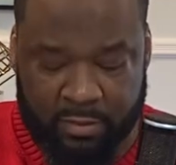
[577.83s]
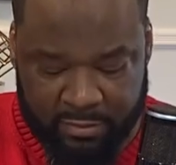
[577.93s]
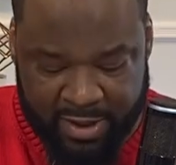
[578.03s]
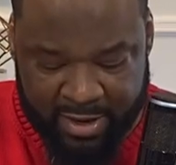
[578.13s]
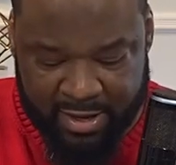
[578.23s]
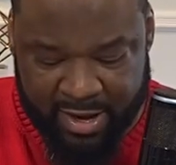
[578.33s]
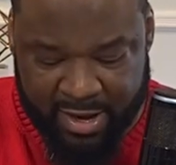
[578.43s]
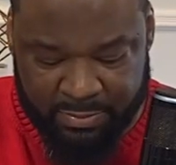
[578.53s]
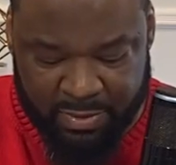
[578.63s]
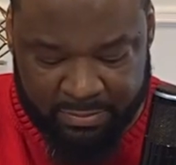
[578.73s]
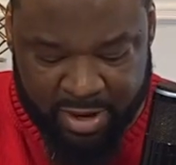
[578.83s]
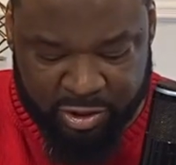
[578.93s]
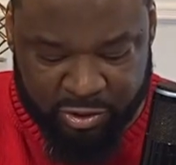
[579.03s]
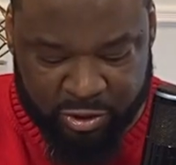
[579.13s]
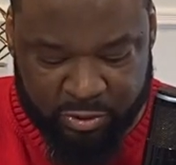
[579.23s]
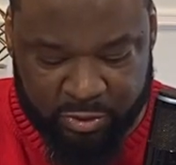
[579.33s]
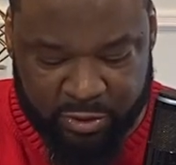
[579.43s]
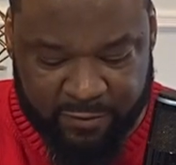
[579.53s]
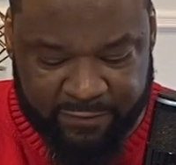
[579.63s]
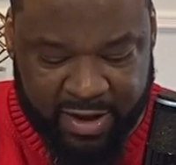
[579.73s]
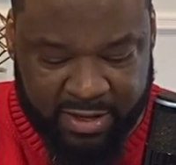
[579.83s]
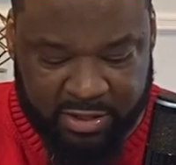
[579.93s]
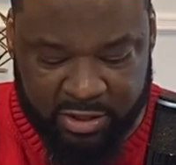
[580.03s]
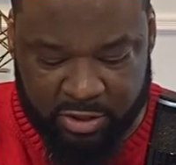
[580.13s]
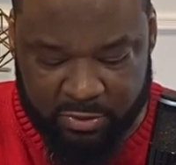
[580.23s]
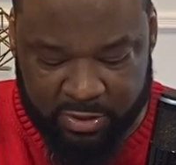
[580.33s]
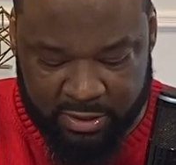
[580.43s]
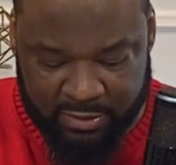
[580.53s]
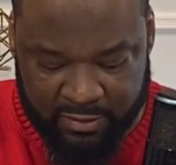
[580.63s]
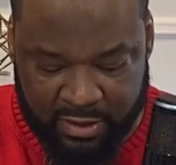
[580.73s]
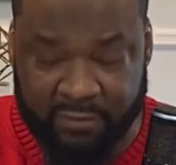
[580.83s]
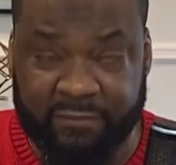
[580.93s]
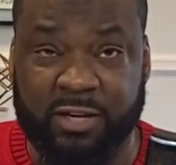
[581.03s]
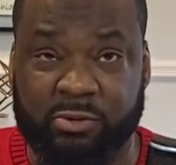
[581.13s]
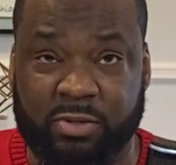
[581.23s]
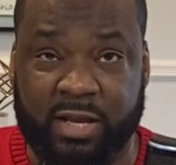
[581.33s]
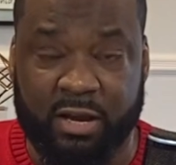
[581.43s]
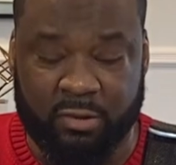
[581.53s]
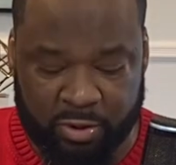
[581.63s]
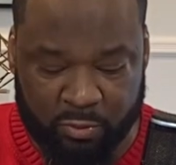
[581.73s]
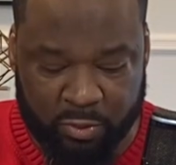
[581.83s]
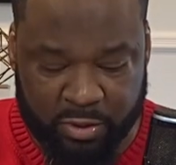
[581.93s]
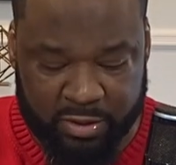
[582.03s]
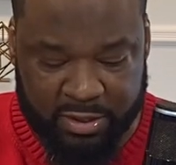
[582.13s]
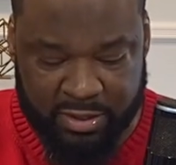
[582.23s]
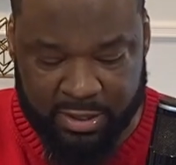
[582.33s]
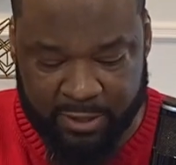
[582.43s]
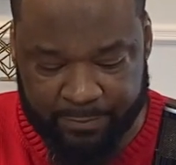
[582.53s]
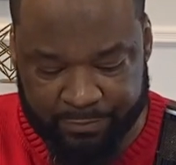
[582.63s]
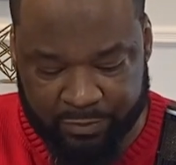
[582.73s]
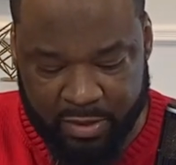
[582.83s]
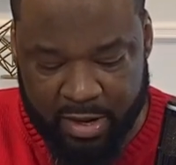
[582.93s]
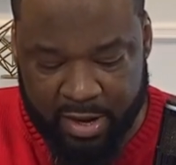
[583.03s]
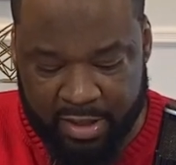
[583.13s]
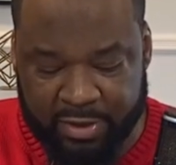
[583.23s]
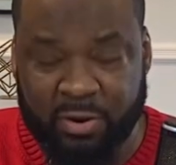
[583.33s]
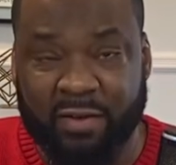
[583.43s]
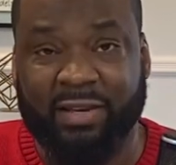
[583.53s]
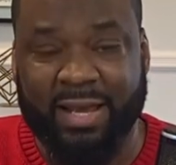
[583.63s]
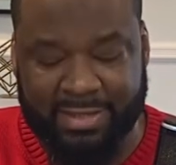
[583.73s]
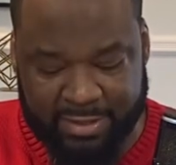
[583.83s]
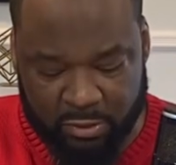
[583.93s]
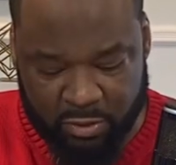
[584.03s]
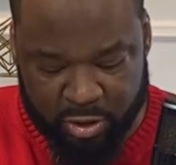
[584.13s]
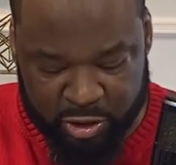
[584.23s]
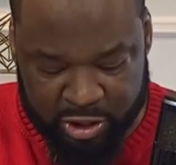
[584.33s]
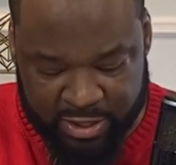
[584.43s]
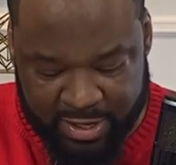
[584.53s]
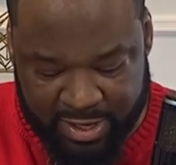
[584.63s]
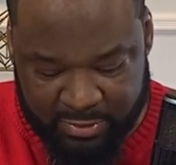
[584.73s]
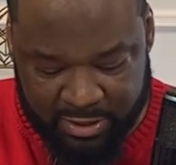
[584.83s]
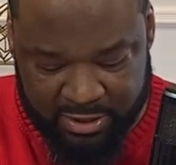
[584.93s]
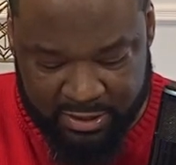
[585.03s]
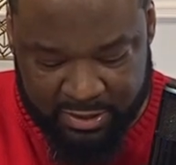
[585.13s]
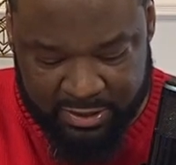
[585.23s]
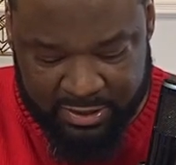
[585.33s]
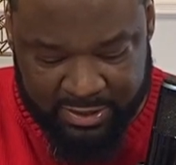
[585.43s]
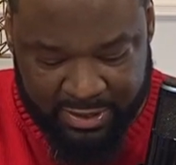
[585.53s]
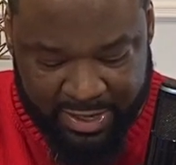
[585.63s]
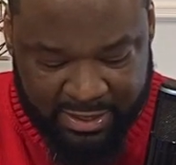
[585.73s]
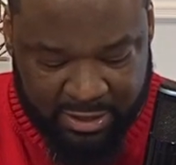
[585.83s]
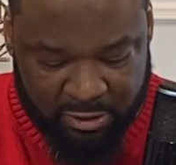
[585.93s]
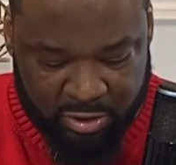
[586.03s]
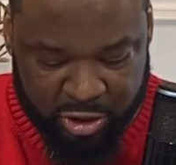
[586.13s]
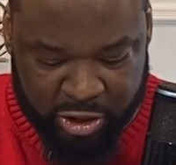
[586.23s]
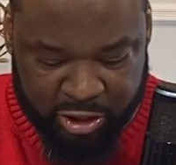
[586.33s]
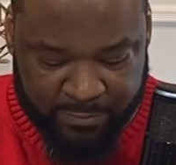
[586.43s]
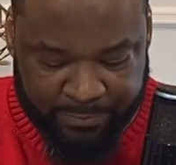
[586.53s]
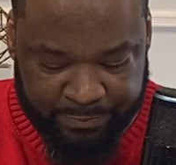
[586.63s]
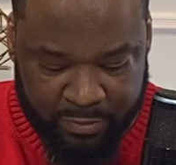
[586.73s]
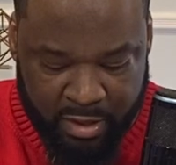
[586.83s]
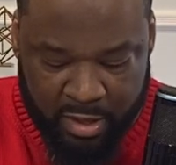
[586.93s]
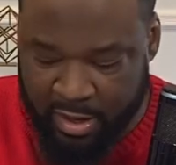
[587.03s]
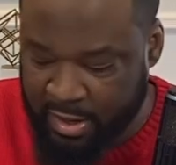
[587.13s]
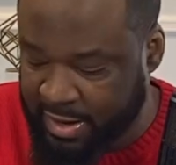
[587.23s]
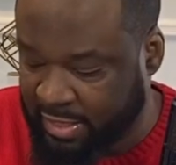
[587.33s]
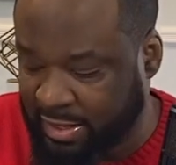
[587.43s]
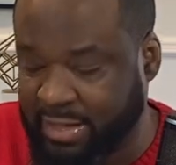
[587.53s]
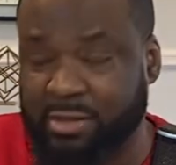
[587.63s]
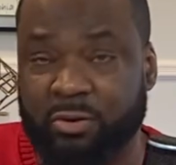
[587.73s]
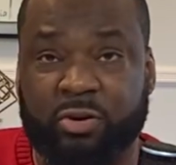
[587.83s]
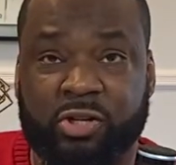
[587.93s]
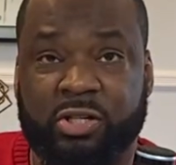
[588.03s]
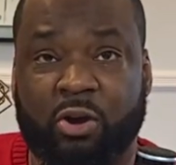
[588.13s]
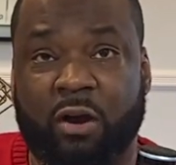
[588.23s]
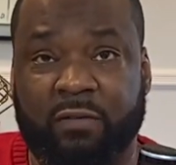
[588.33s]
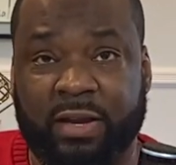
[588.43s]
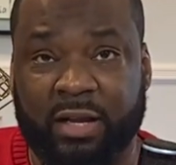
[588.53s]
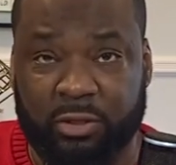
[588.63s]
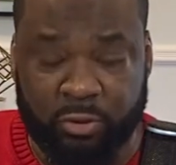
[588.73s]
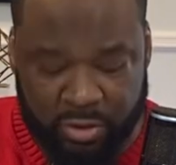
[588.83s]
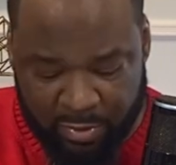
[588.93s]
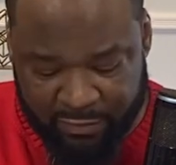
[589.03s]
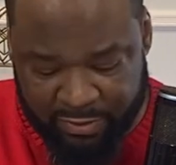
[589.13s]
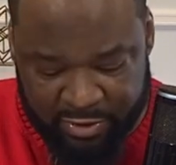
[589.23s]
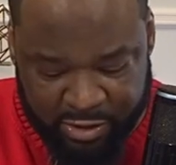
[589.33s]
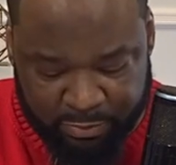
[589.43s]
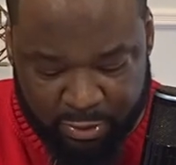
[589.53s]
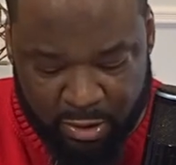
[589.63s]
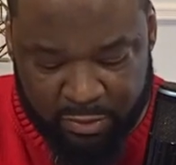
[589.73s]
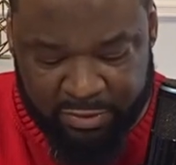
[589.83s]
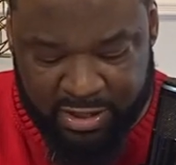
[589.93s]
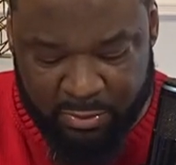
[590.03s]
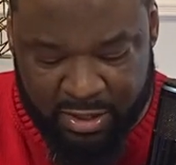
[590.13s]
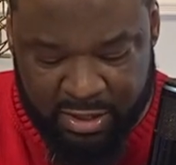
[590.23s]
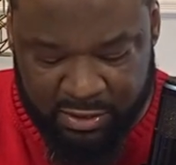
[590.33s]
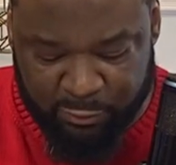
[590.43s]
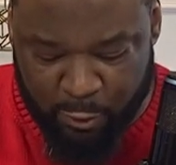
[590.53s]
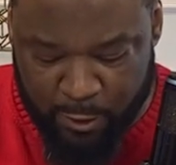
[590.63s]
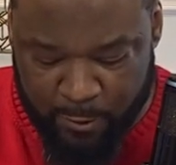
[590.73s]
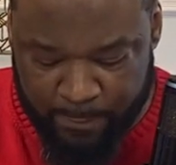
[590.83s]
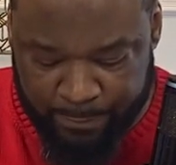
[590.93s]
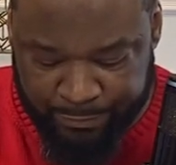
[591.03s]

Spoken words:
that has been measured to your face using the facial scanner when you order this thing, and then you have a light seal cushion, and that's what this is. This is the light seal cushion. Now the light seal cushion is already included with the Vision Pro. This one is for